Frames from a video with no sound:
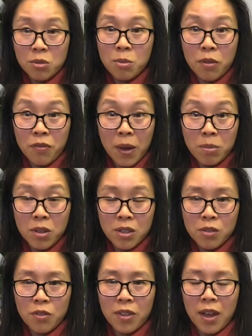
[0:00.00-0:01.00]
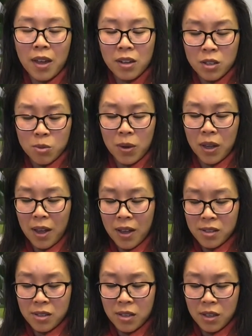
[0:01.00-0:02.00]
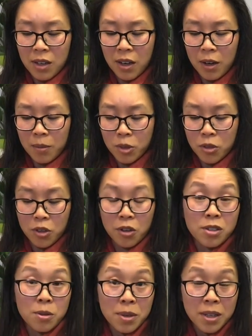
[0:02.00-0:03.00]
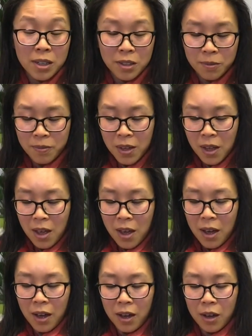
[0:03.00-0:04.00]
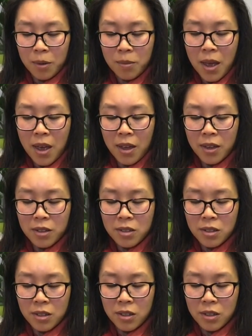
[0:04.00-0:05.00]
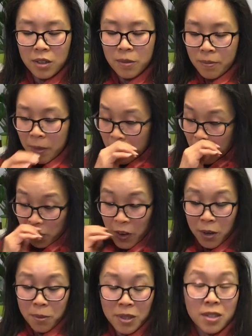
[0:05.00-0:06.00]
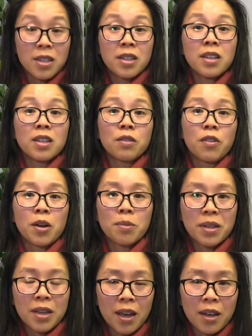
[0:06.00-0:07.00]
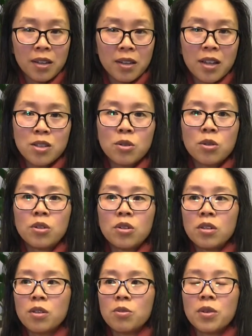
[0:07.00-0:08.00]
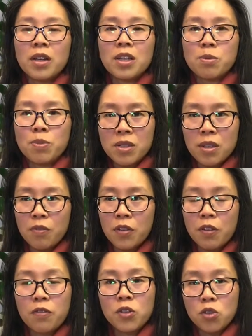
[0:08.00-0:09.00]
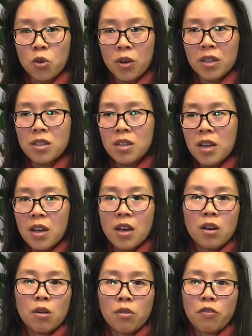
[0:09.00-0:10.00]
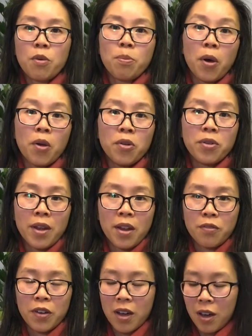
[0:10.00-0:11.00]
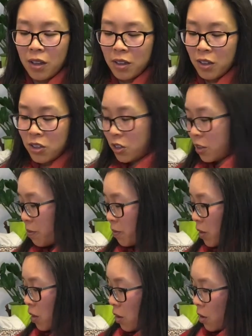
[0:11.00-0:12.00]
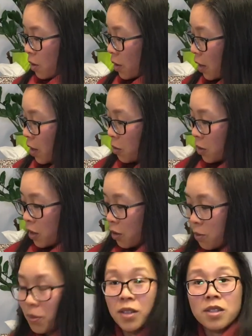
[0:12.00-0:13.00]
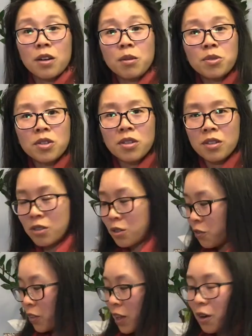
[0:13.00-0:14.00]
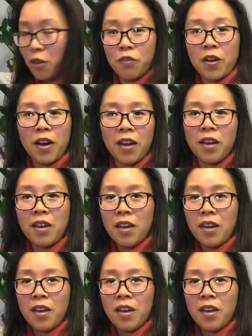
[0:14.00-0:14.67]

will be fabulous for that, as well as the glucosamine and the vitamin D, the vitamin K. That's all really specific for joint health, for bone and for cartilage. Okay, well, I hope that's helped to sort of clarify